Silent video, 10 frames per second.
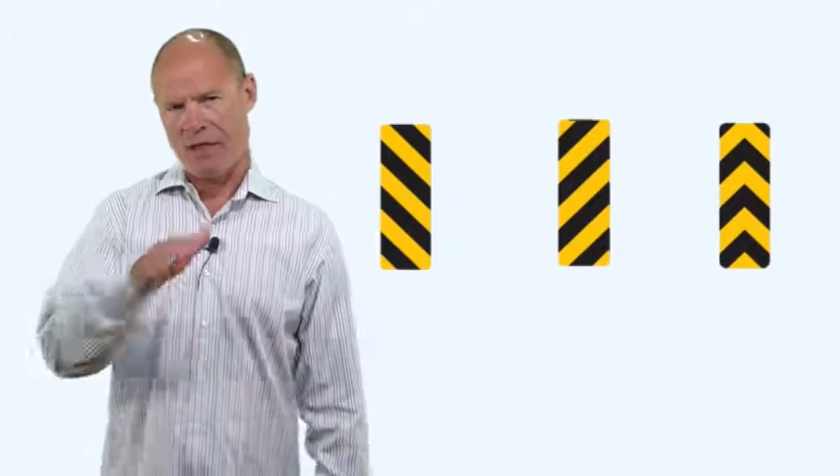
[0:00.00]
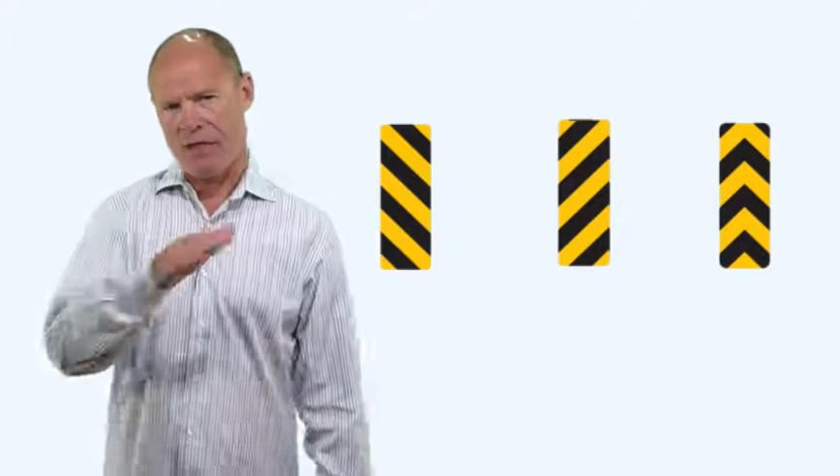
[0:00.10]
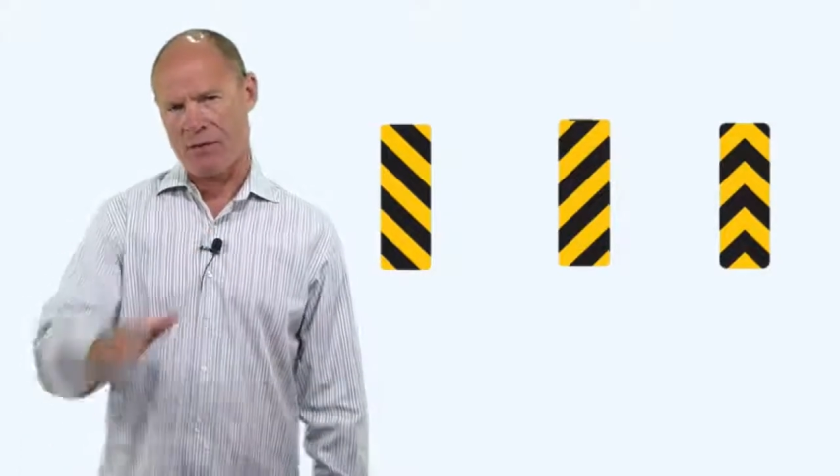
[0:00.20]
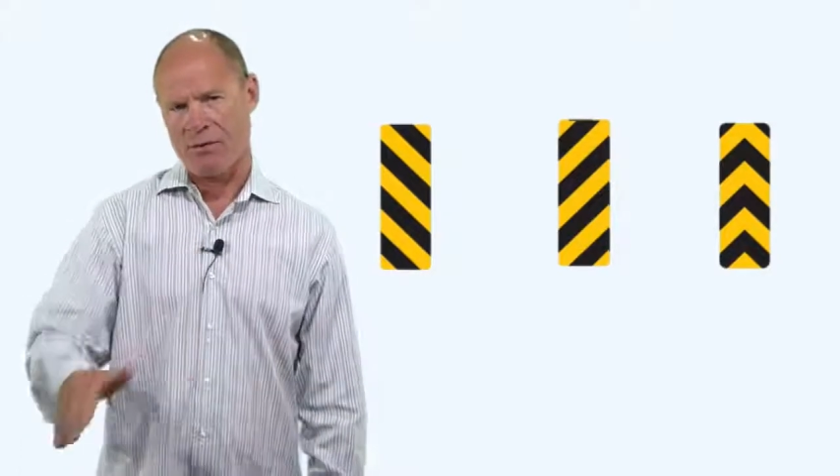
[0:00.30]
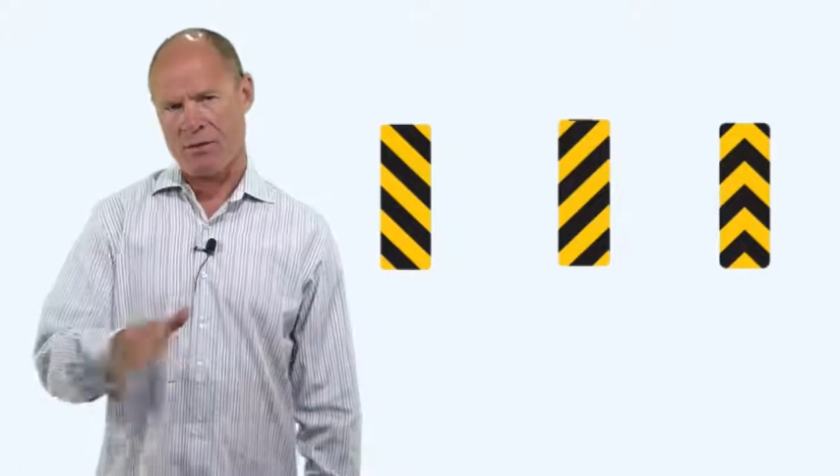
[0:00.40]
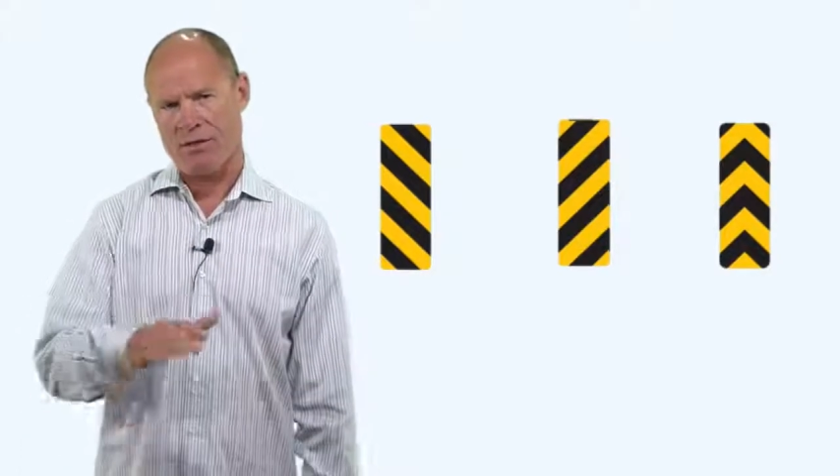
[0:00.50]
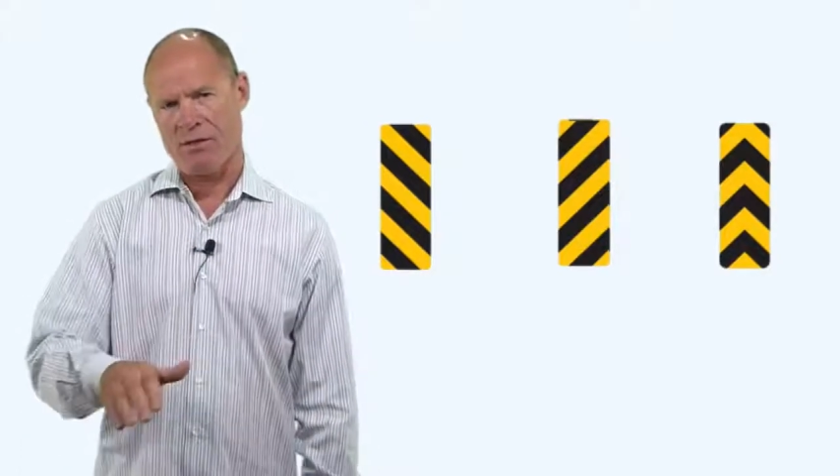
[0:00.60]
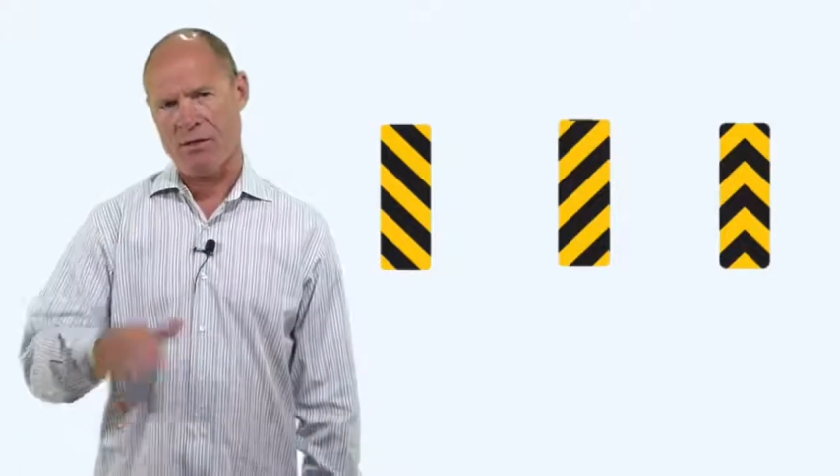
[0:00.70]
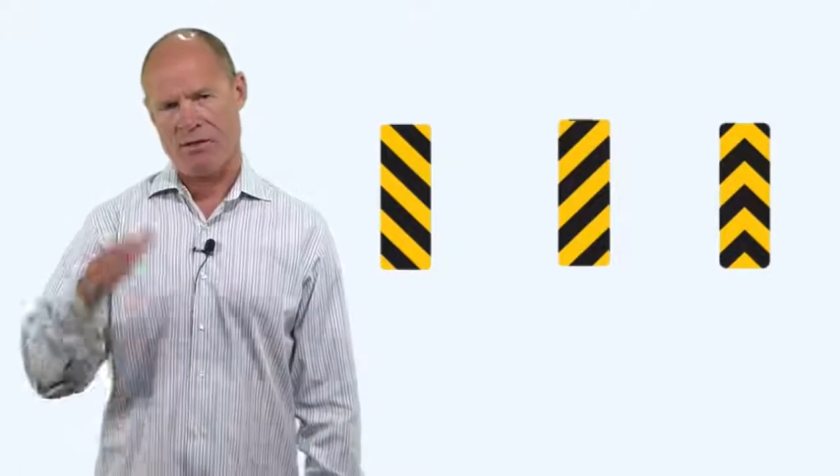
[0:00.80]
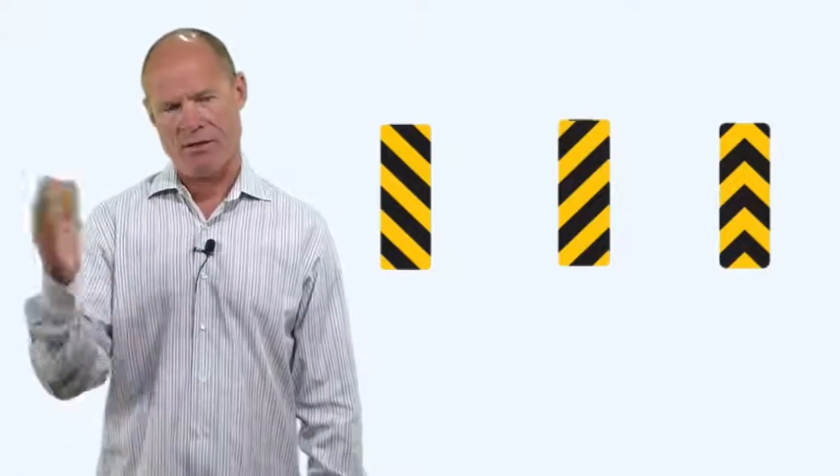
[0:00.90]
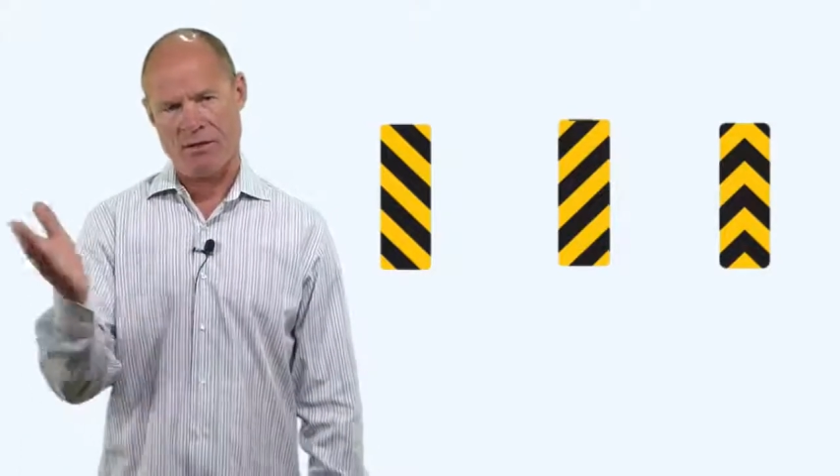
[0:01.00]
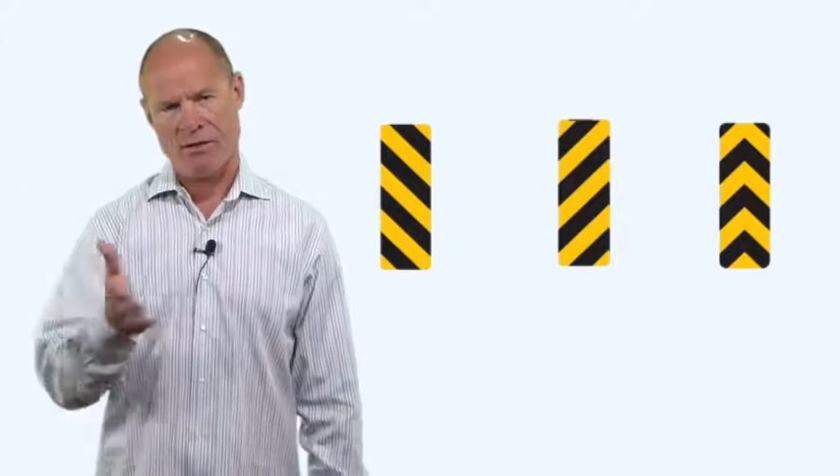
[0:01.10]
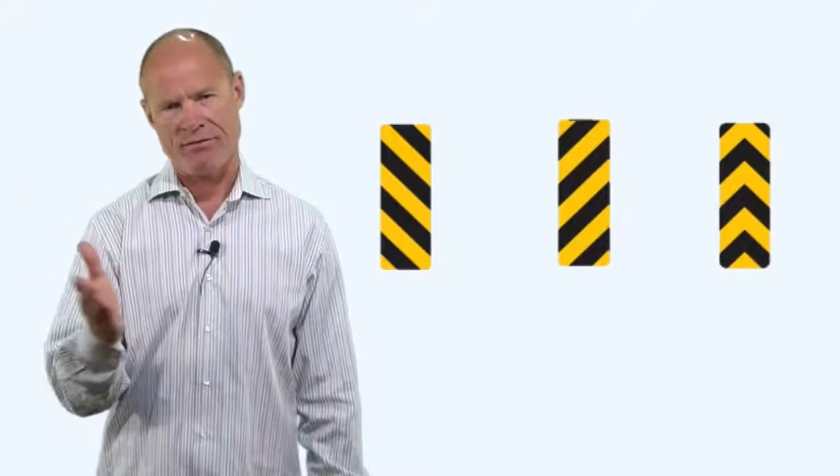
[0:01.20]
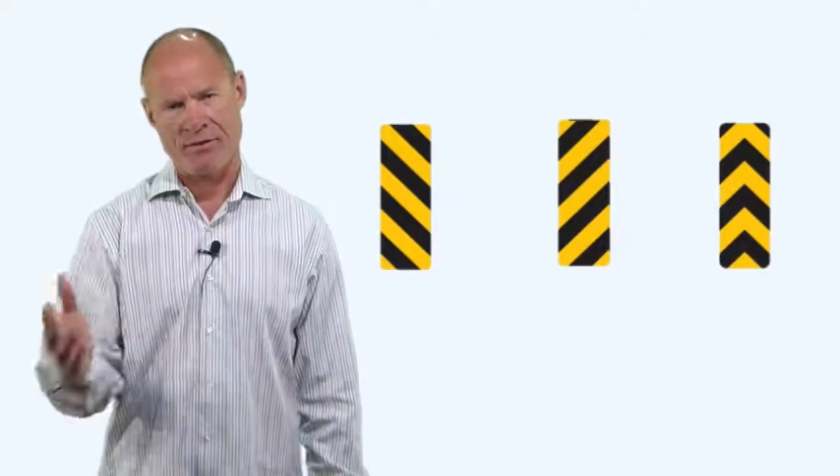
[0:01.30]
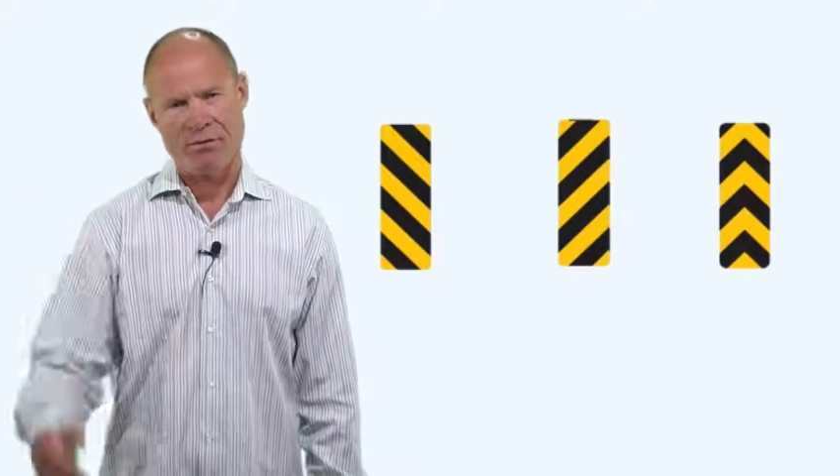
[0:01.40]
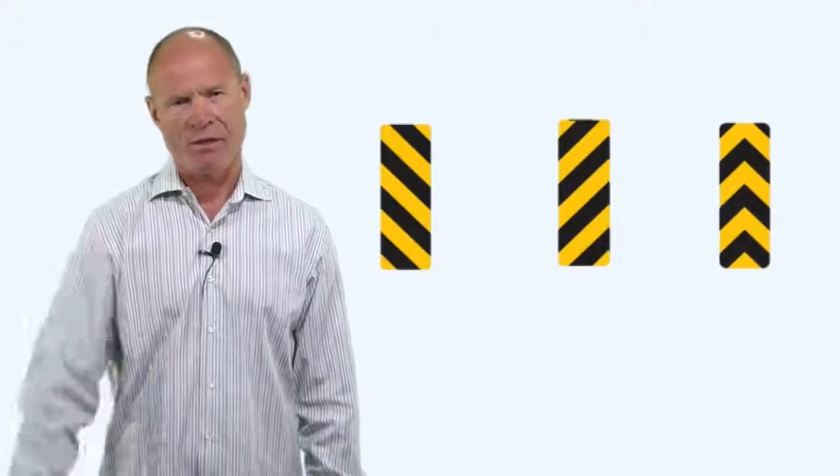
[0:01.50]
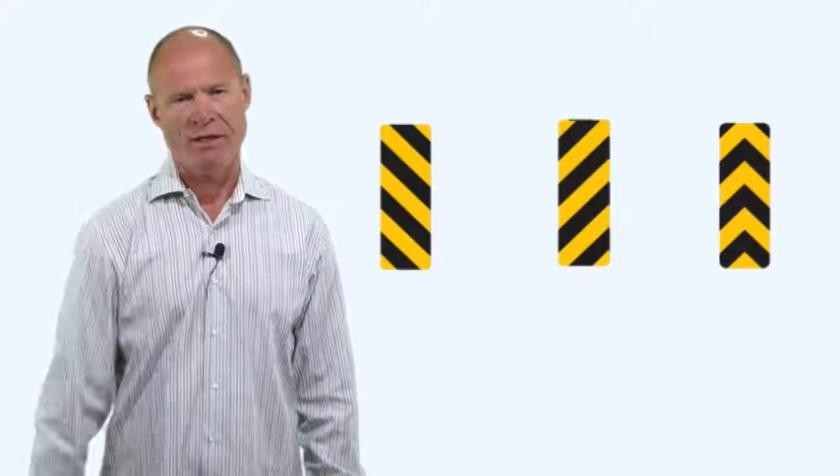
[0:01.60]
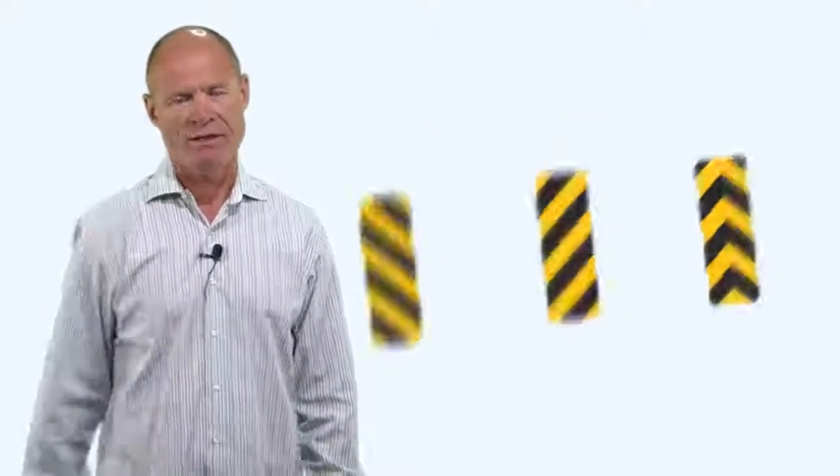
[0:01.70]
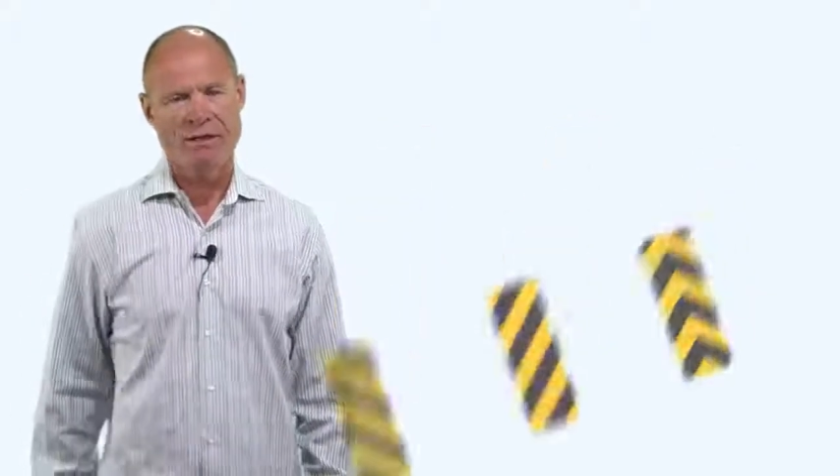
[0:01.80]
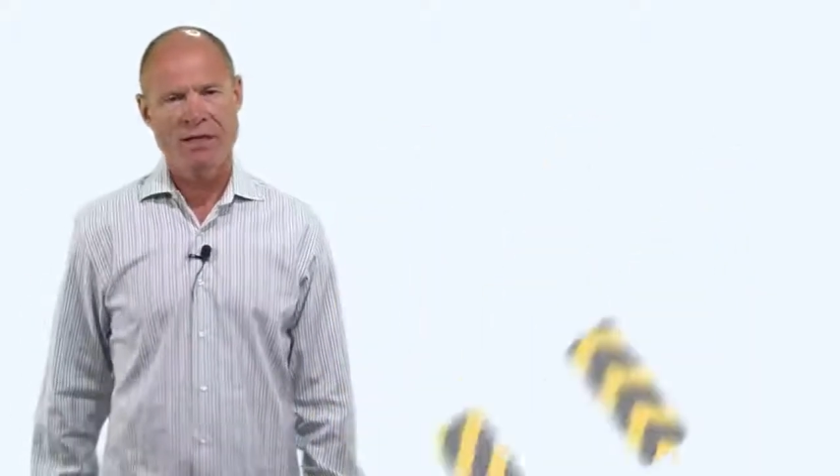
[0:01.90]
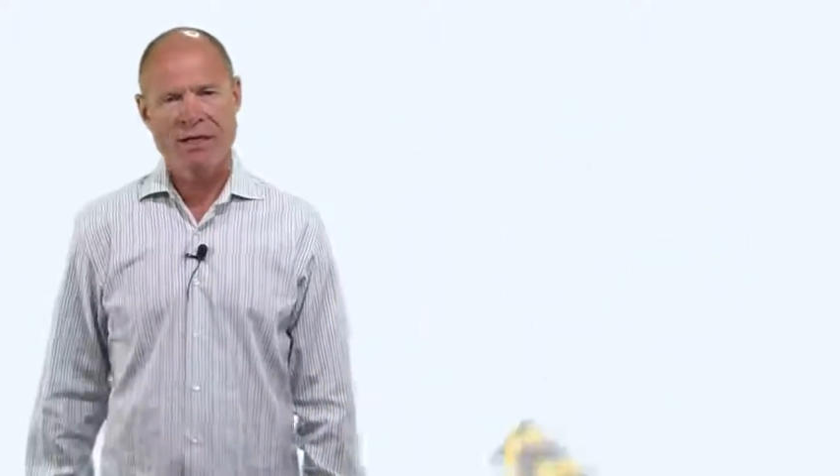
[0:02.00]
hash marks on it to the left and right.